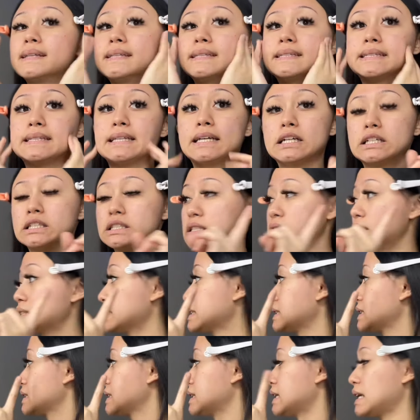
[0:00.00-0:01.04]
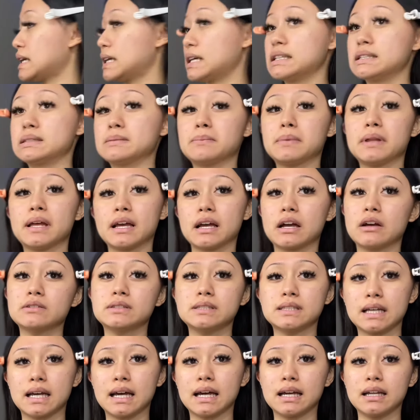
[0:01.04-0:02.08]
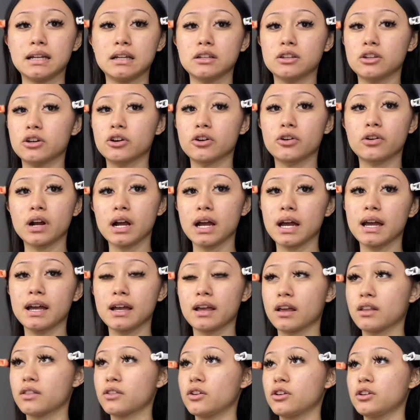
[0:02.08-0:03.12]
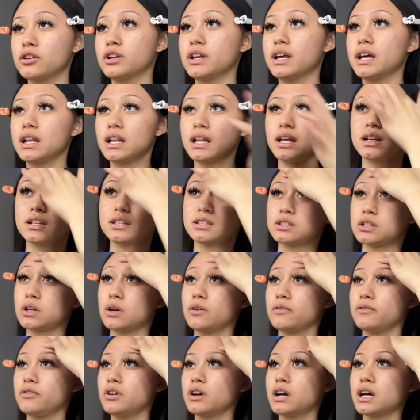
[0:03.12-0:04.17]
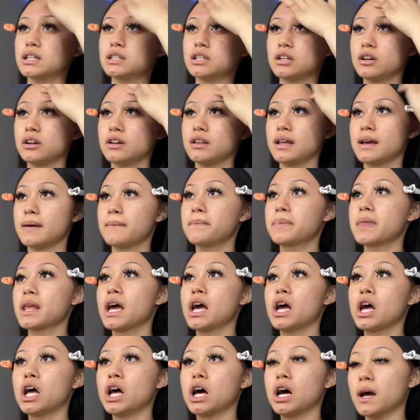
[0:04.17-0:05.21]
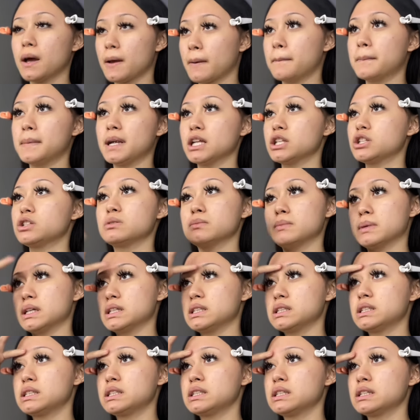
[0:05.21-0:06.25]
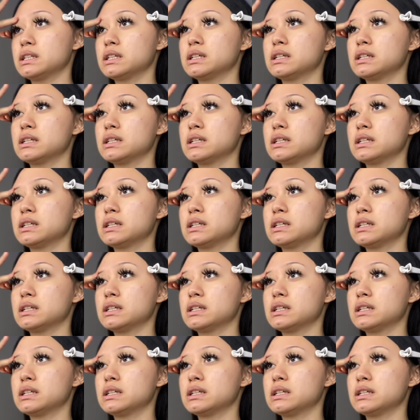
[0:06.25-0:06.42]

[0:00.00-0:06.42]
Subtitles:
There's kids playing outside and they're crying and they're yelling, so if you guys hear that, not too much.